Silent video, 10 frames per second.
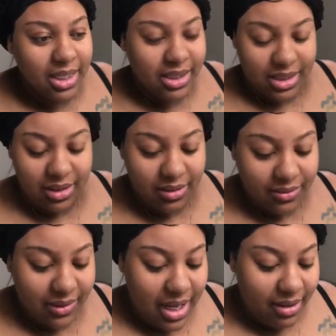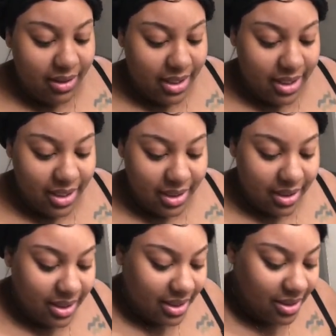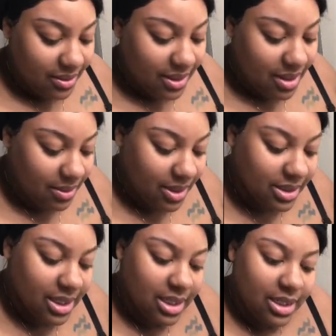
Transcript: It's a little flat right there. I didn't know what that was.